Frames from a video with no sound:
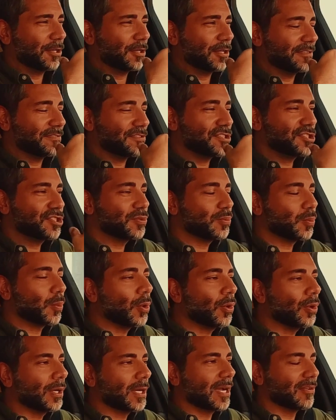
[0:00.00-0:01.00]
I could have
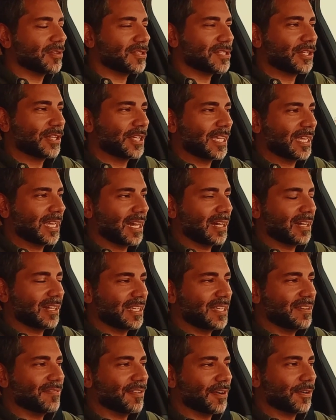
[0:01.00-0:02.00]
sworn I was looking at an
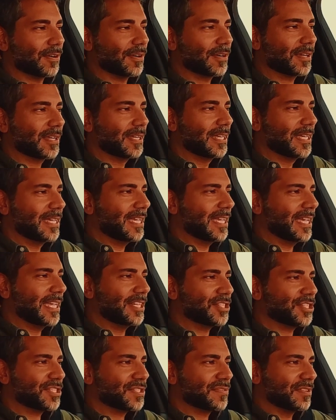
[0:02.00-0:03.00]
Evoque.
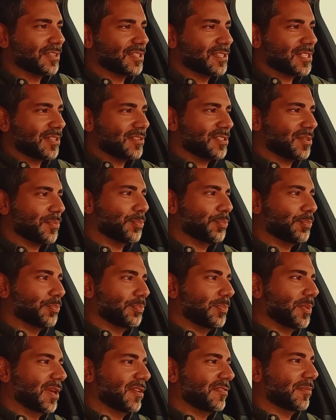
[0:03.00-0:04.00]
It just feels there's a
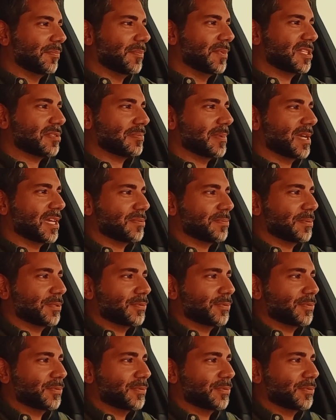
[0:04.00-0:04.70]
bit of a mismatch